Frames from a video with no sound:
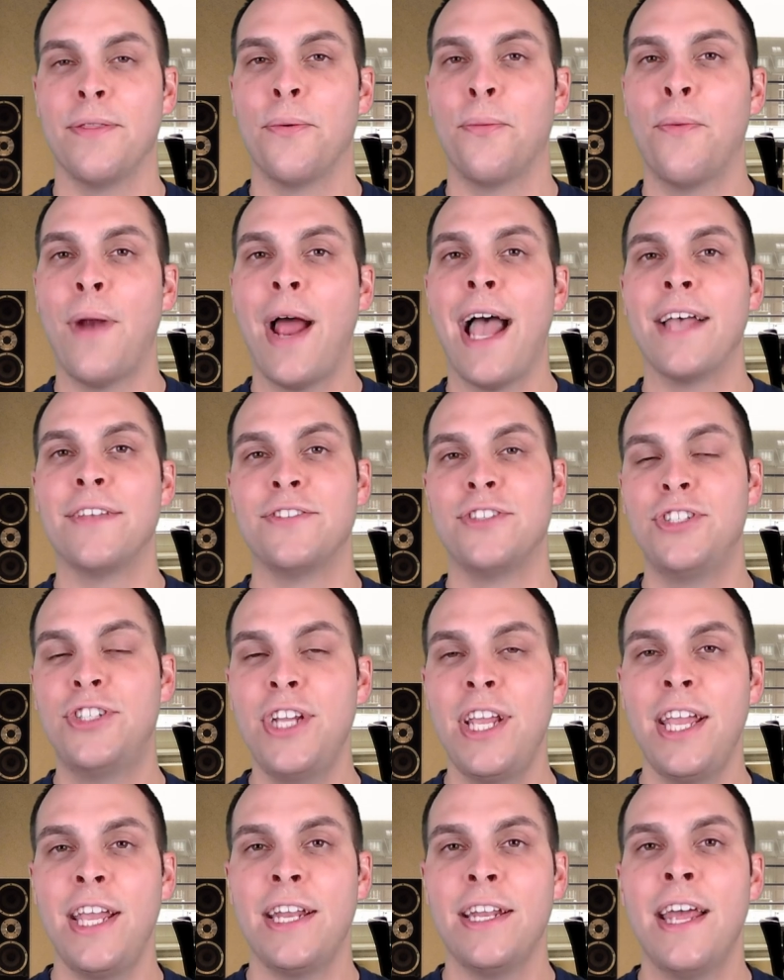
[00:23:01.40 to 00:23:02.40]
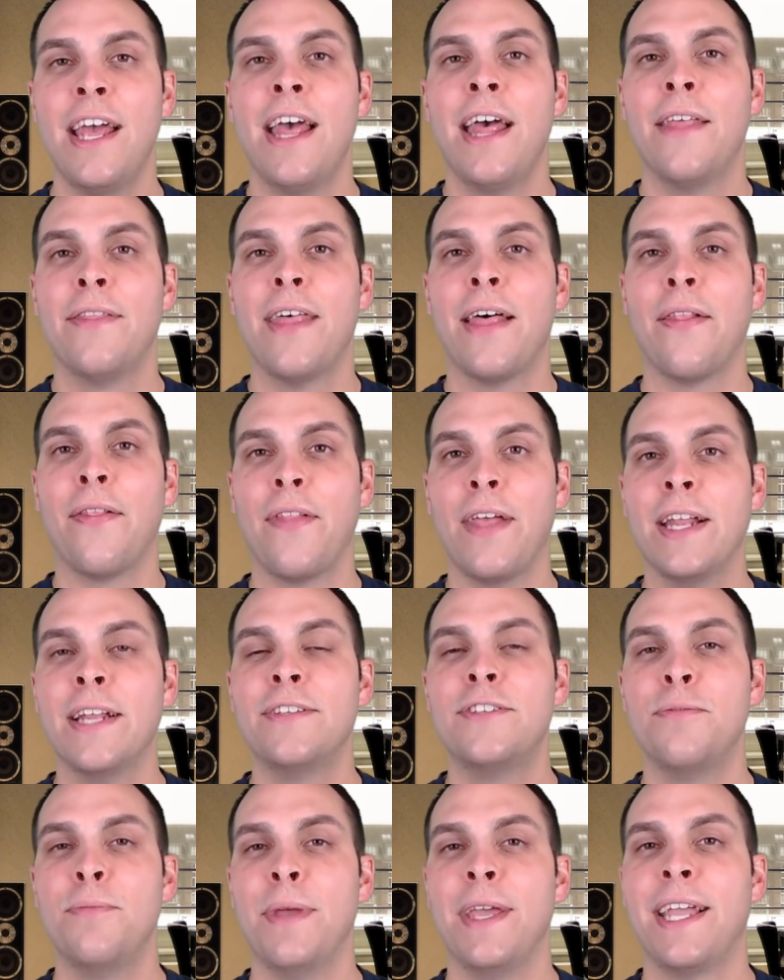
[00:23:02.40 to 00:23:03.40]
the RAS gene that lead it
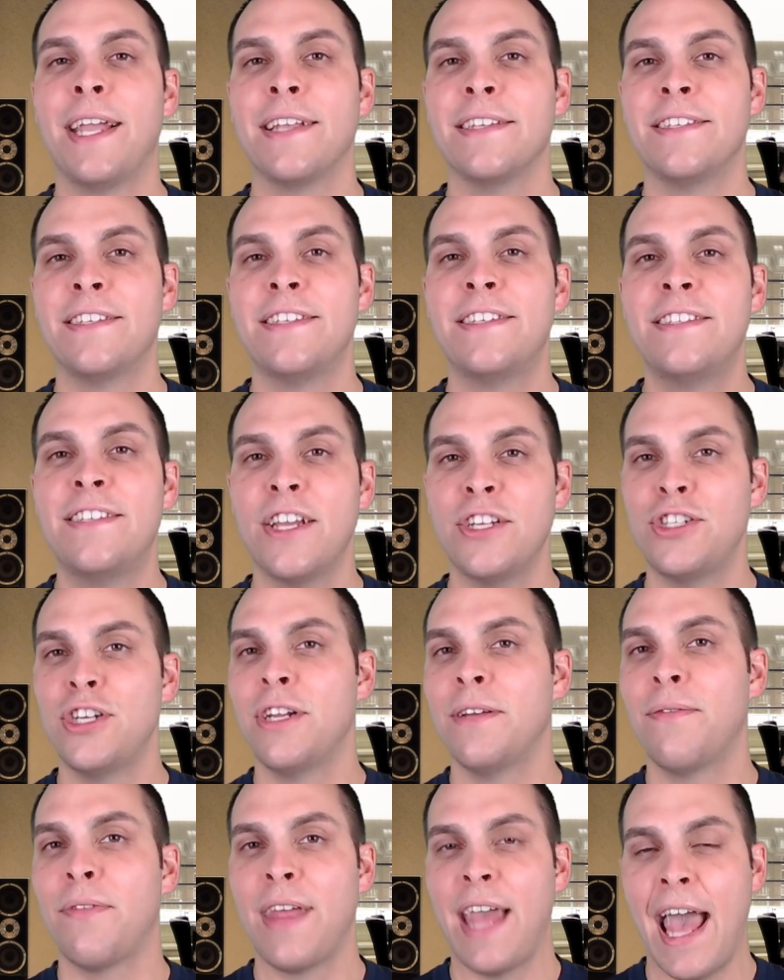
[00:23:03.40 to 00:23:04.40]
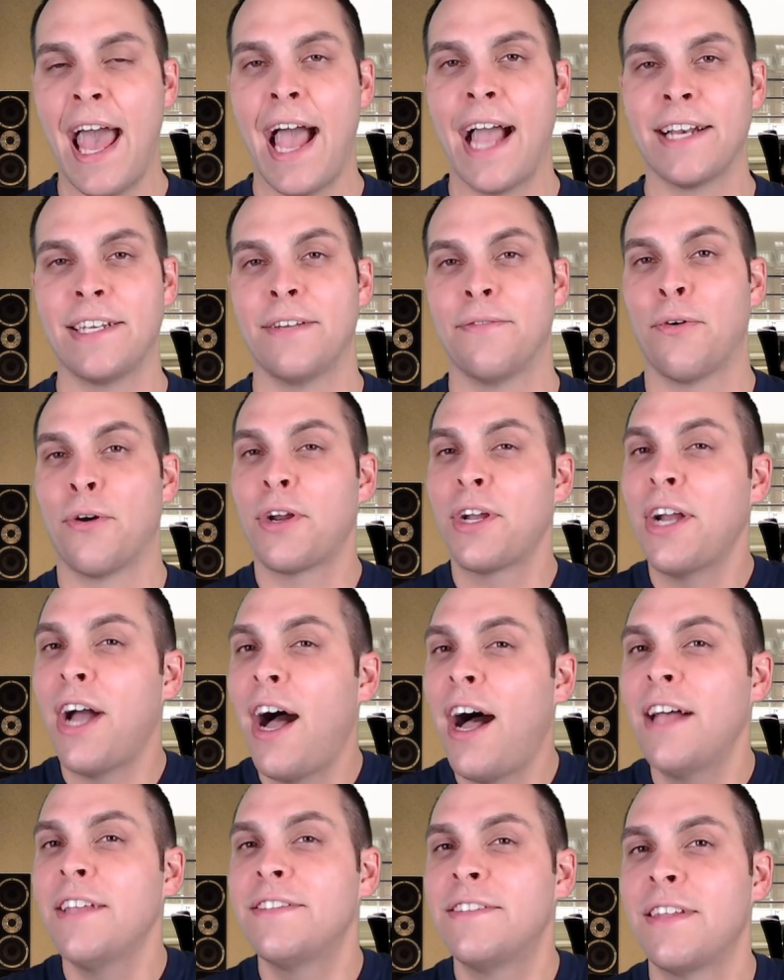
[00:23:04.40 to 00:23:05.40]
to be constitutively active or
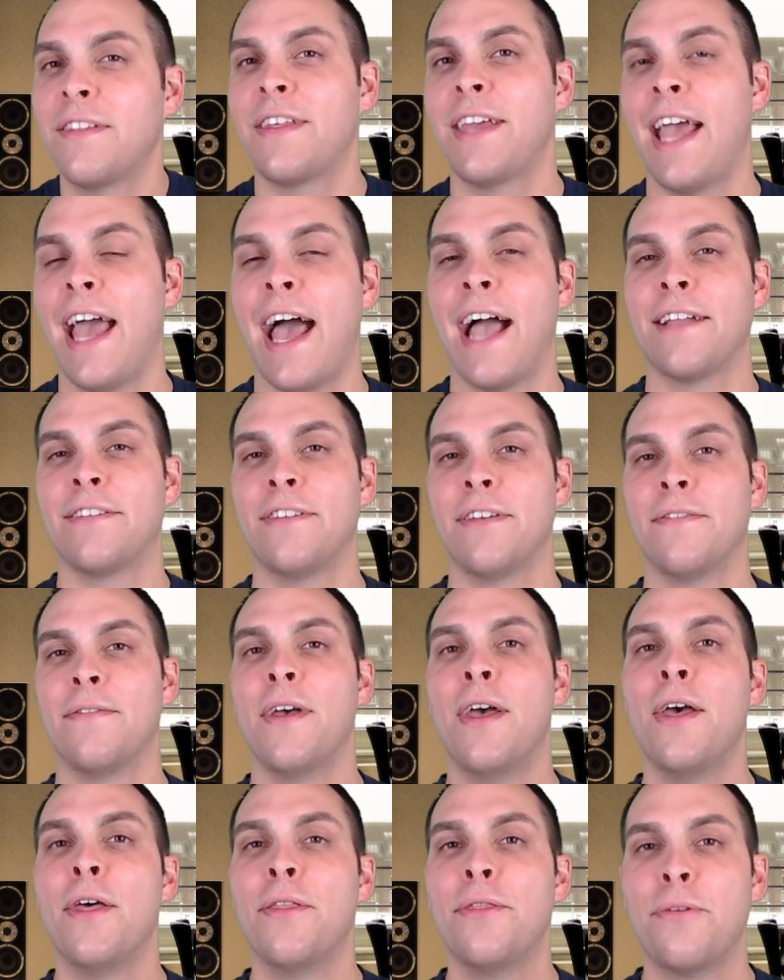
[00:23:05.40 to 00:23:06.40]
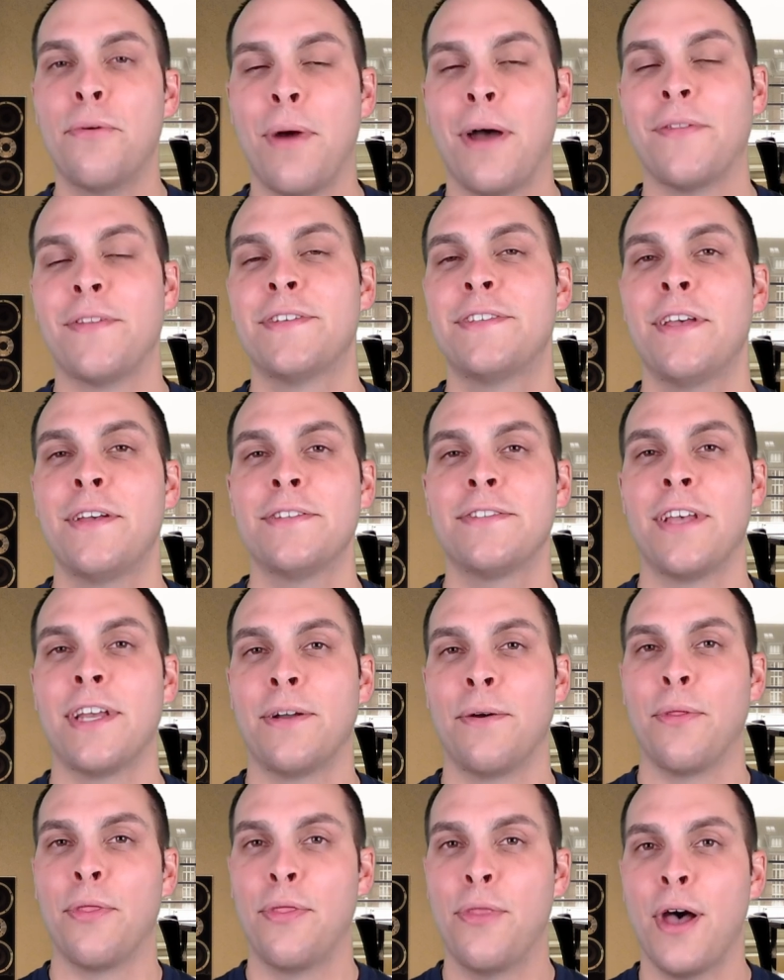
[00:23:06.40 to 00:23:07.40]
constantly active throughout the cell
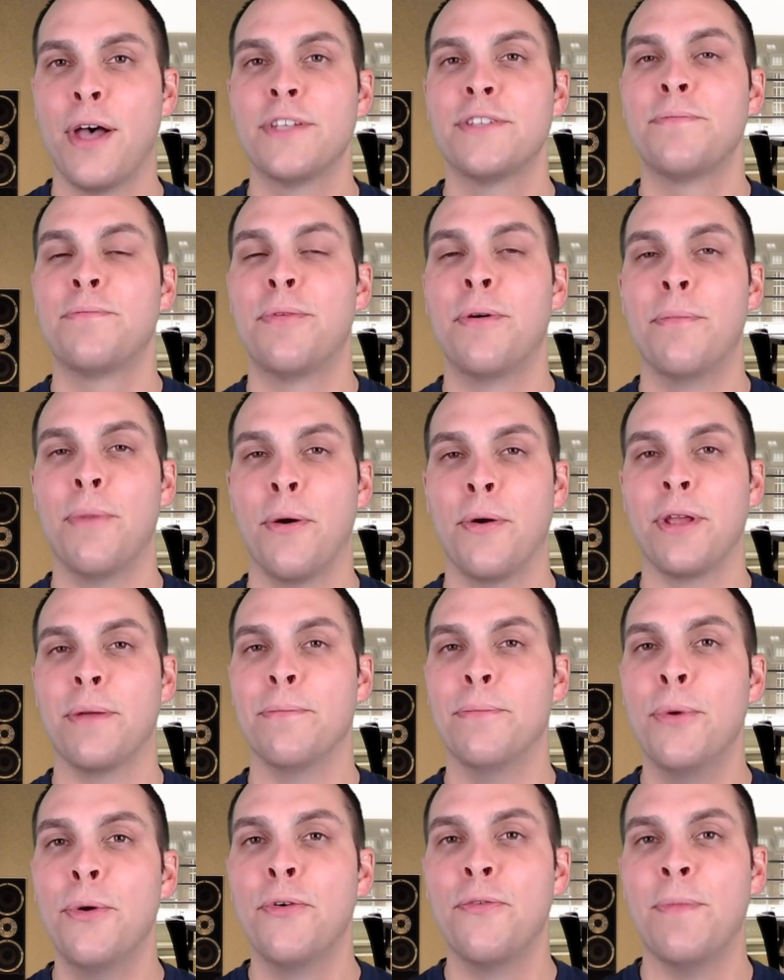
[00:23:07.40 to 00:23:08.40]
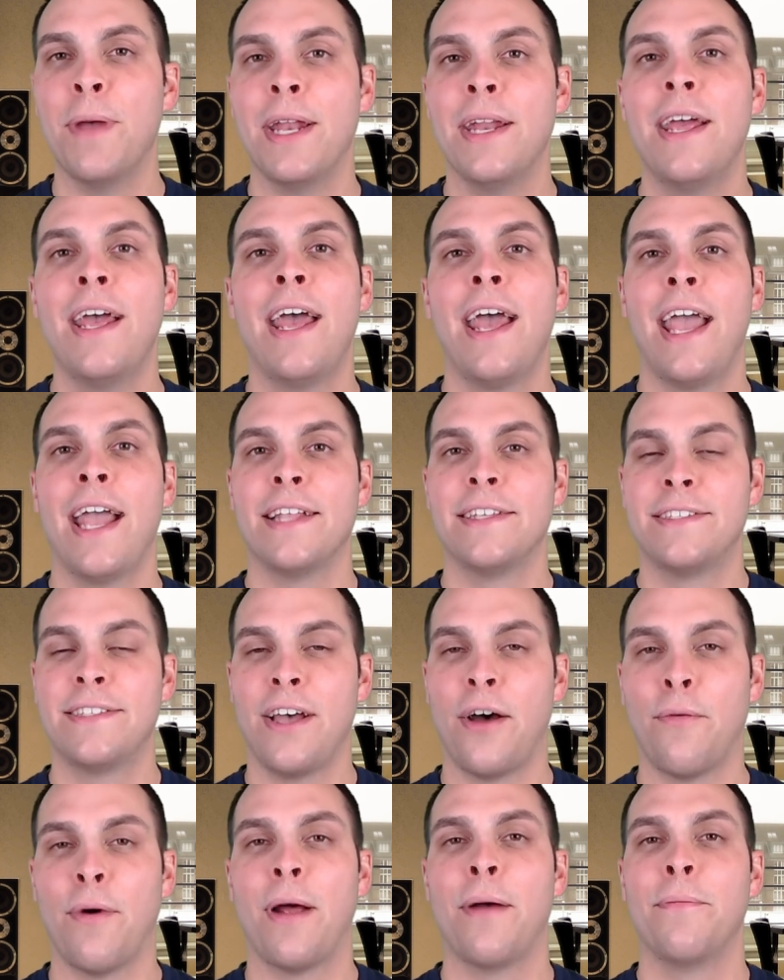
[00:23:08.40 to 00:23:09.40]
cycle, thus promoting movement and
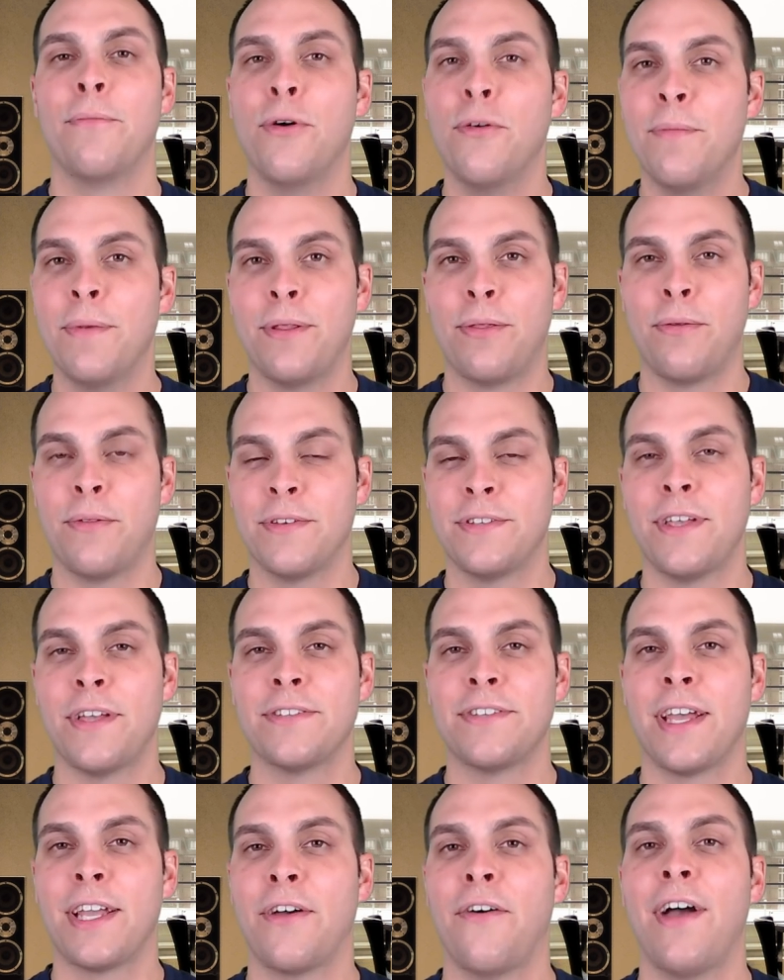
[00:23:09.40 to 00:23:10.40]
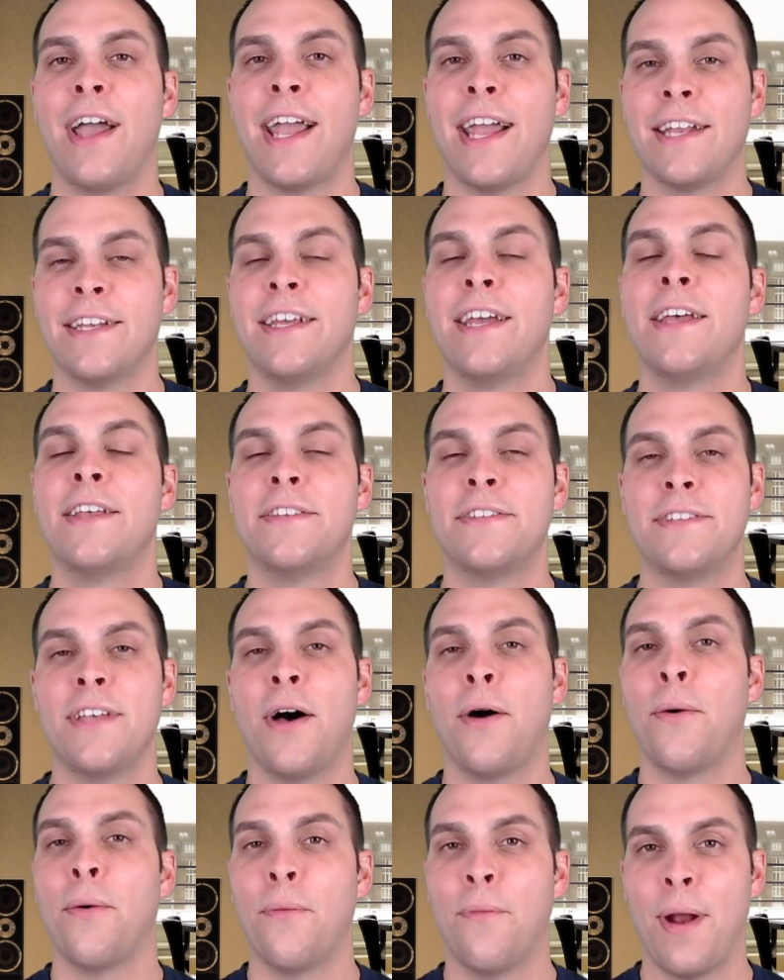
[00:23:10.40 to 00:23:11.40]
movement through the cell cycle and
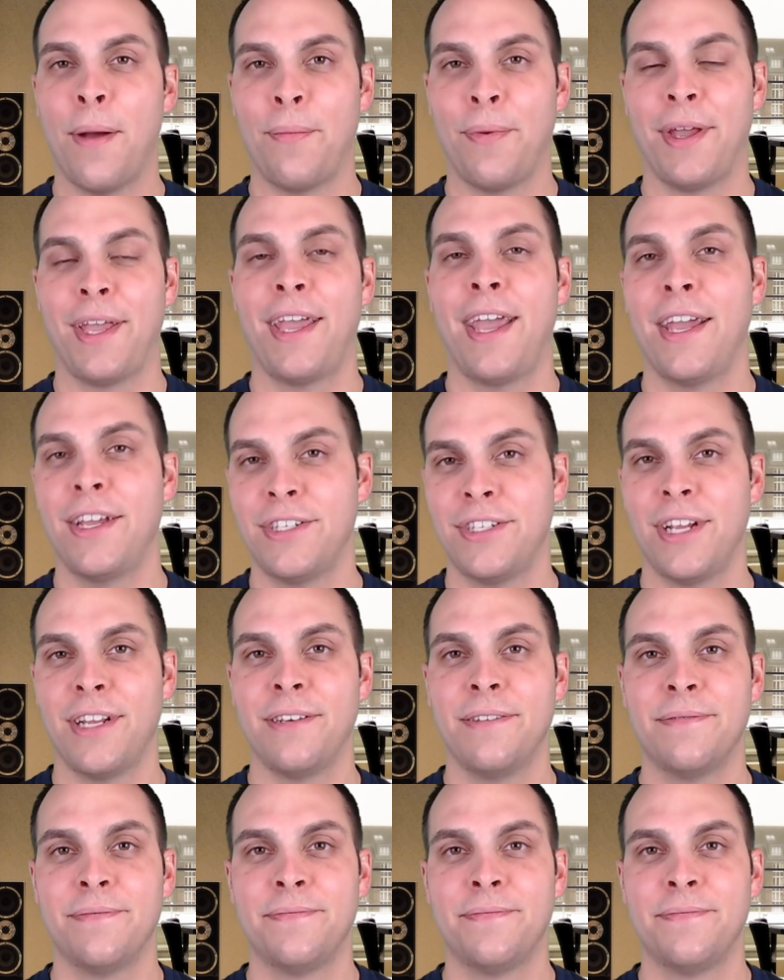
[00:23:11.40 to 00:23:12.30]
cell replication.